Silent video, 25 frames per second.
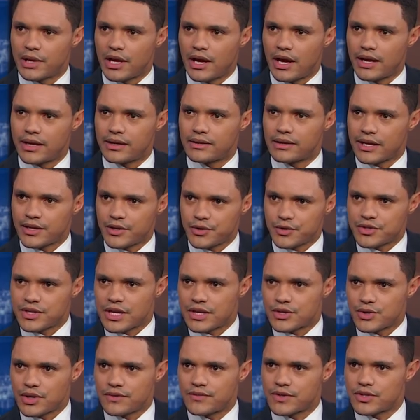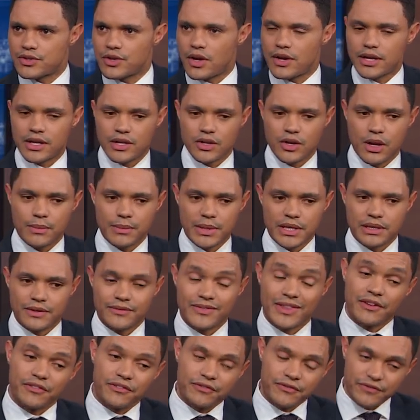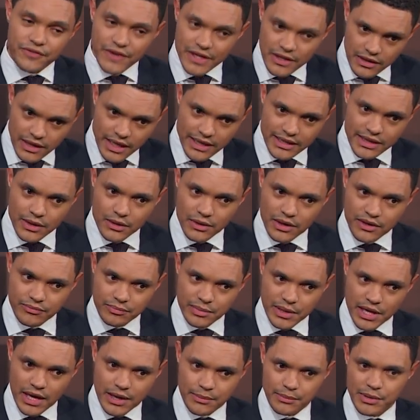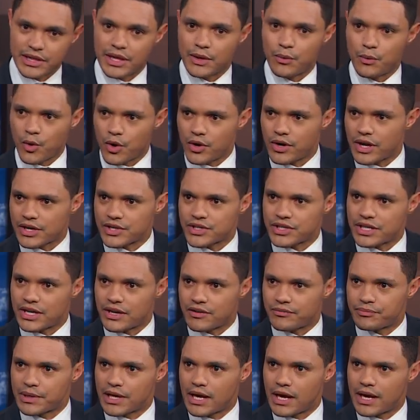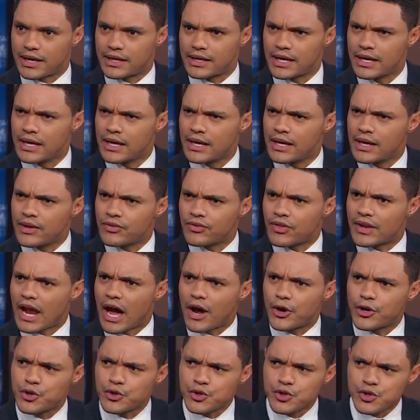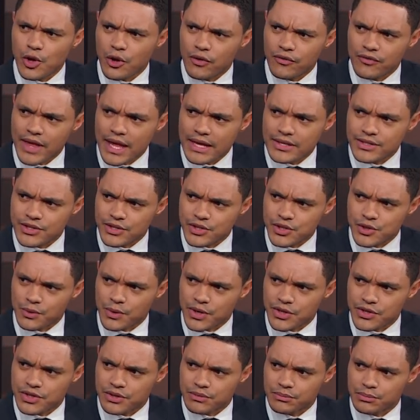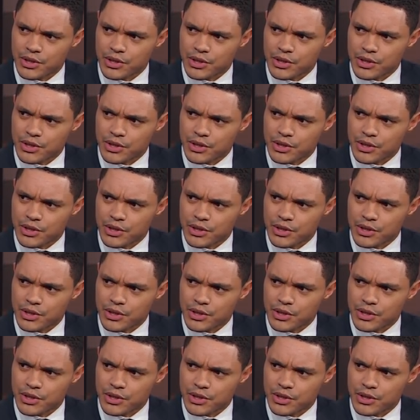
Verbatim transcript: behind, like you said, so if it's not economical, if they feel like they're left behind, but they weren't actually left behind, then how do you solve that situation?